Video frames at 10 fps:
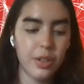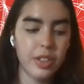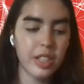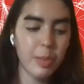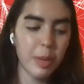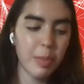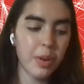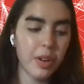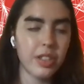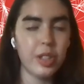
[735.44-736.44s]
see
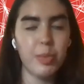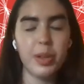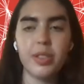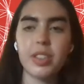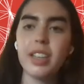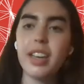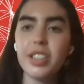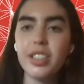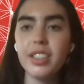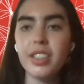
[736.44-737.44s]
people and start to build those
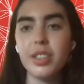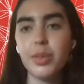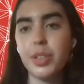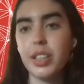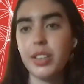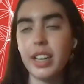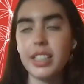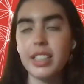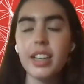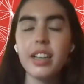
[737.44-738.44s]
connections is a really great
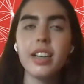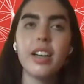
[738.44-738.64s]
idea.